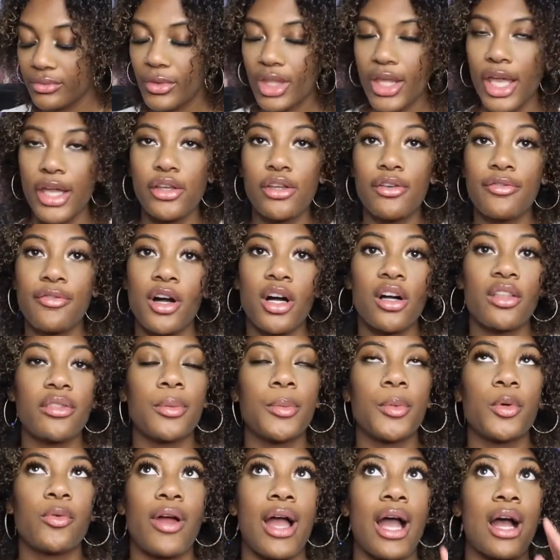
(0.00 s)
and you follow
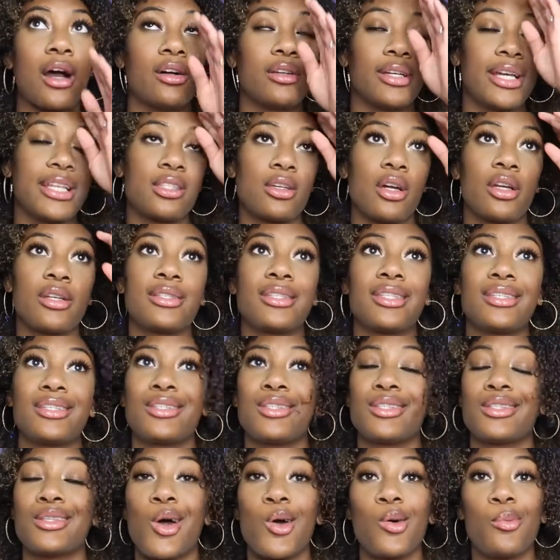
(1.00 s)
them around. It's honestly
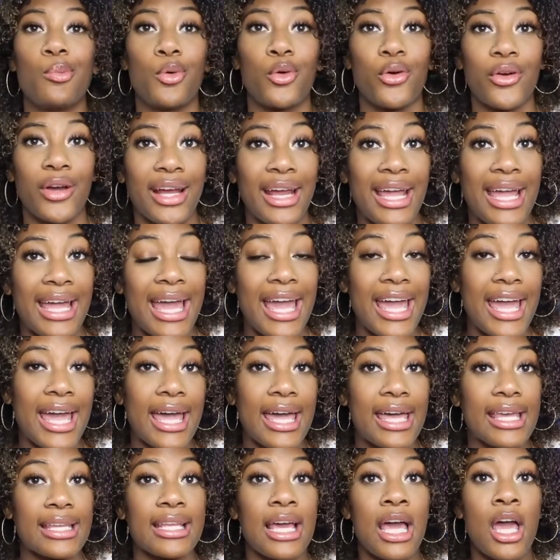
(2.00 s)
so boring,
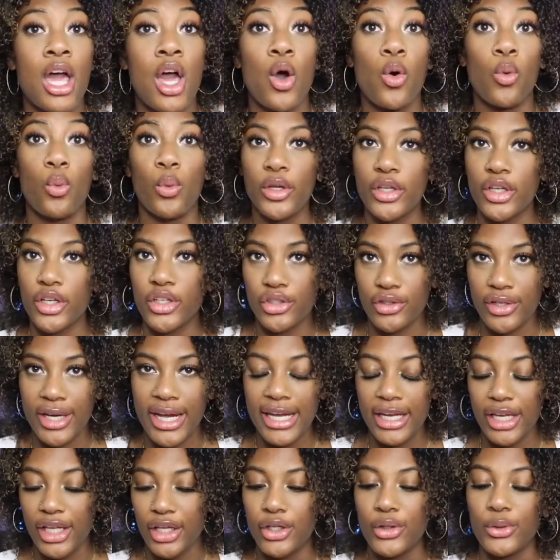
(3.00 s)
and when you're
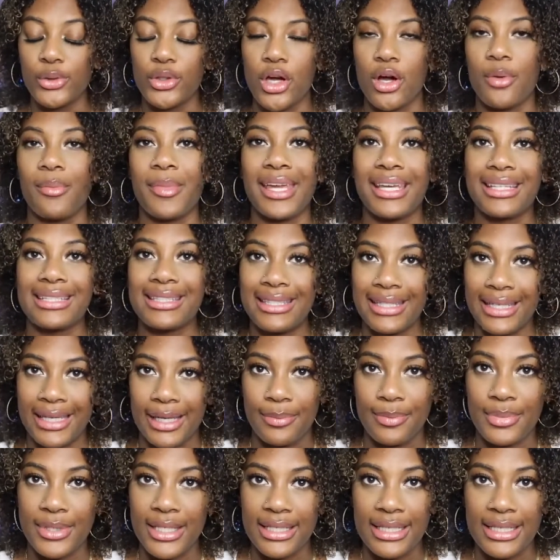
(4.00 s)
training, you don't make tips.